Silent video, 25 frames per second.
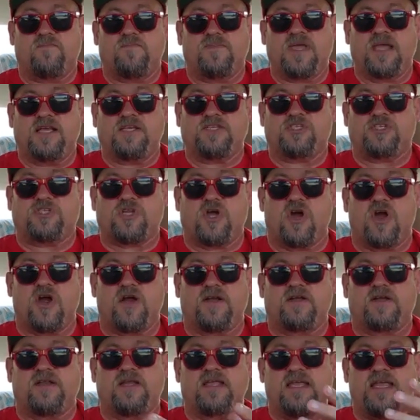They
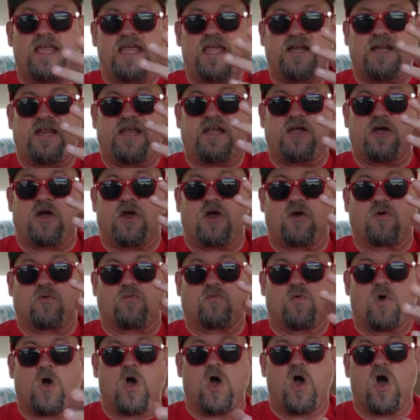start eating her
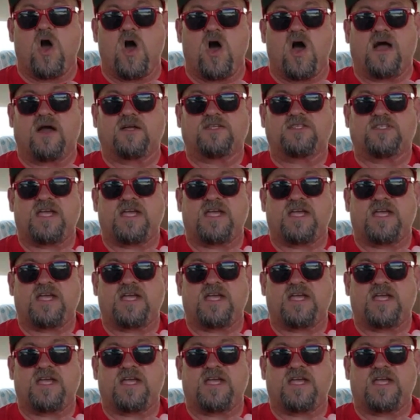raw,